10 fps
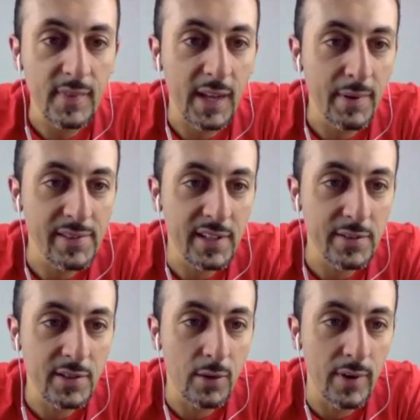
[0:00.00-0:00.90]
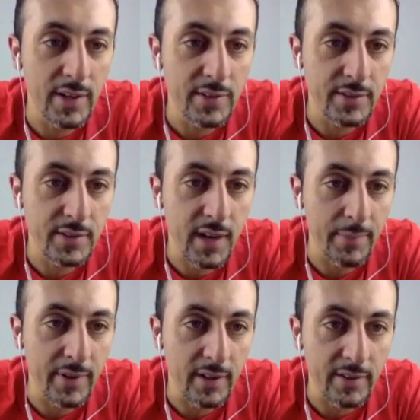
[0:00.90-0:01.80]
And basically, you go in and you
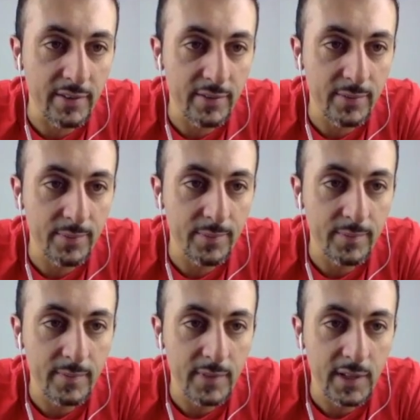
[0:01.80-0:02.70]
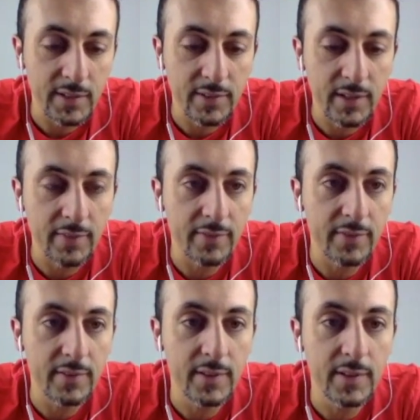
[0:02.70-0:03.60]
copy all this good stuff
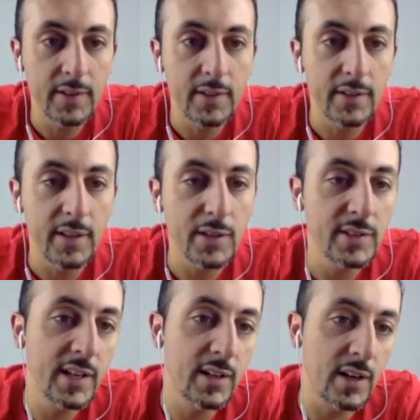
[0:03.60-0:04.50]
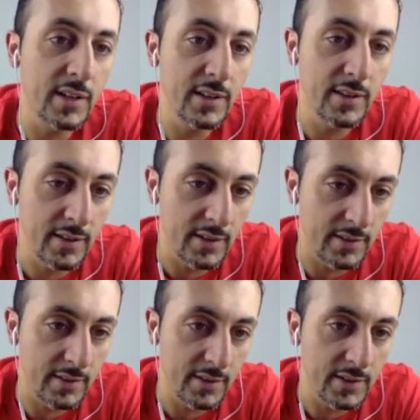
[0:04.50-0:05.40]
you did
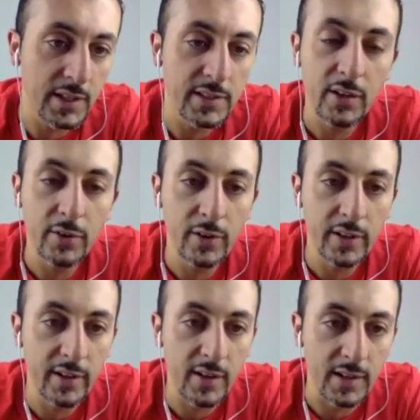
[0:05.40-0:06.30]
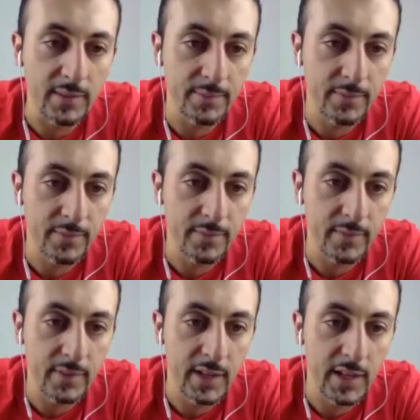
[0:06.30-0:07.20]
that you done earlier on.
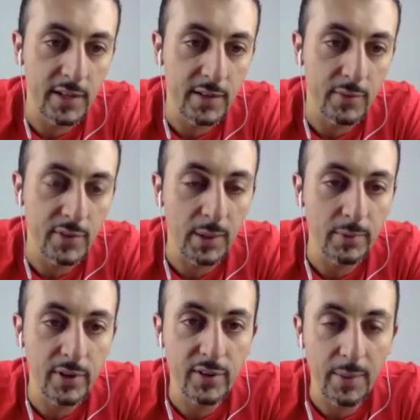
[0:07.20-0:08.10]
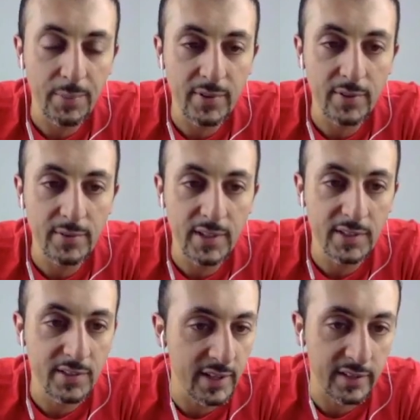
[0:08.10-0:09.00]
And when you upload your episode, you
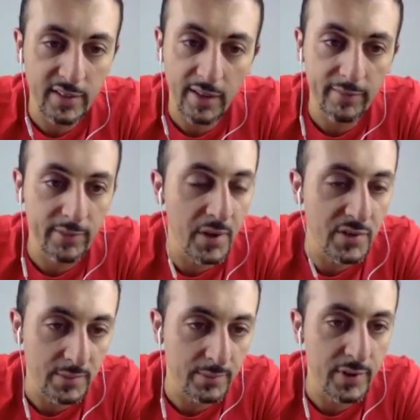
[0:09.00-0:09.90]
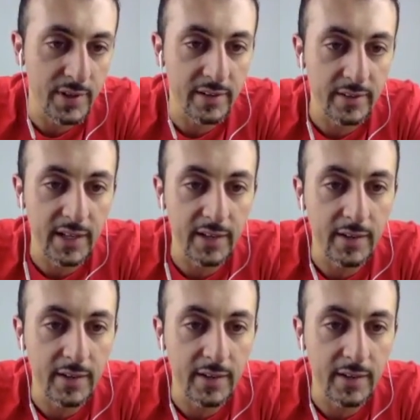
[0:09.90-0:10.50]
can take the same information and put it here again.